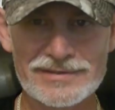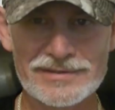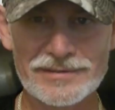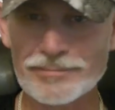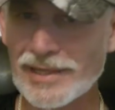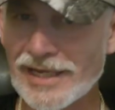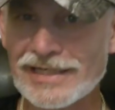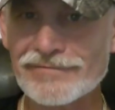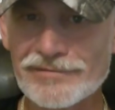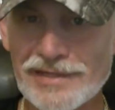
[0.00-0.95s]
The
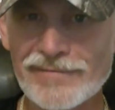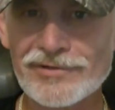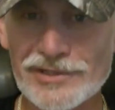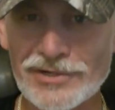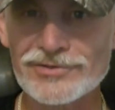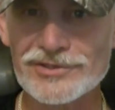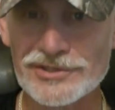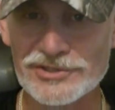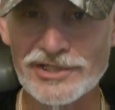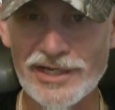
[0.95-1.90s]
plaintiff never goes
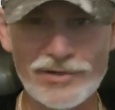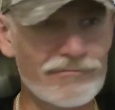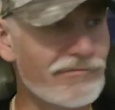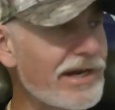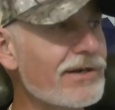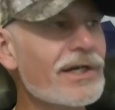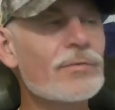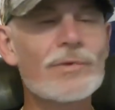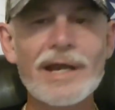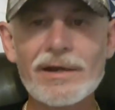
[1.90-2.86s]
to jail. Very
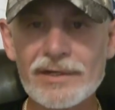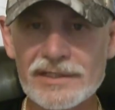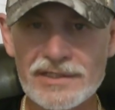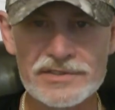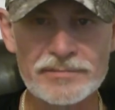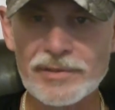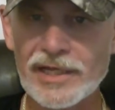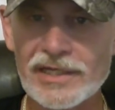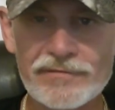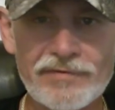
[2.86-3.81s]
rarely does a
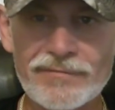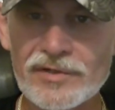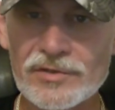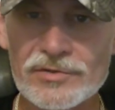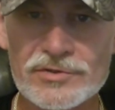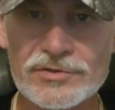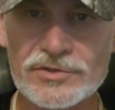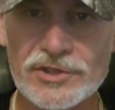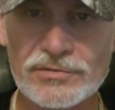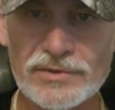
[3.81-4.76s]
plaintiff ever lose their
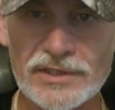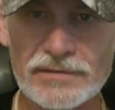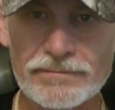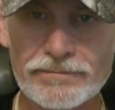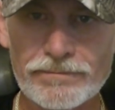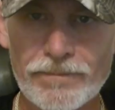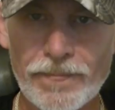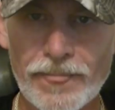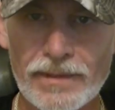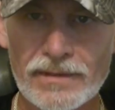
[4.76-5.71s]
children.
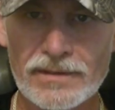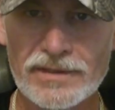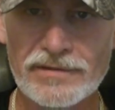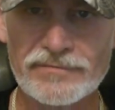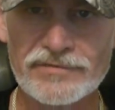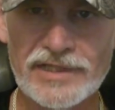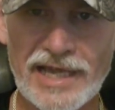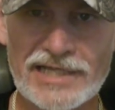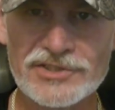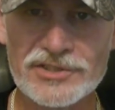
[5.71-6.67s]
If the
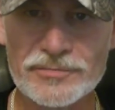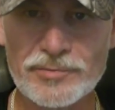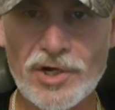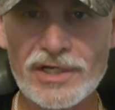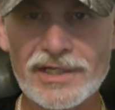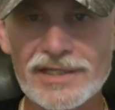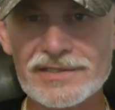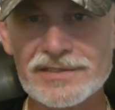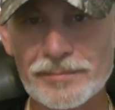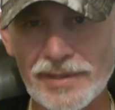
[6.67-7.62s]
action's brought
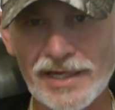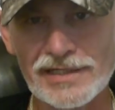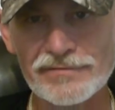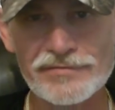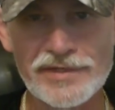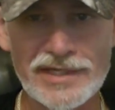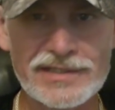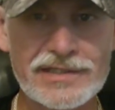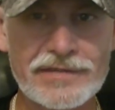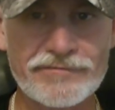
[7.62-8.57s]
against the plaintiff, then
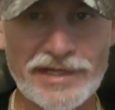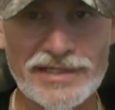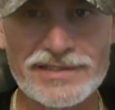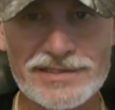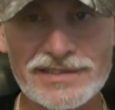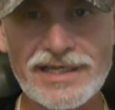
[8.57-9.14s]
the defendant's in the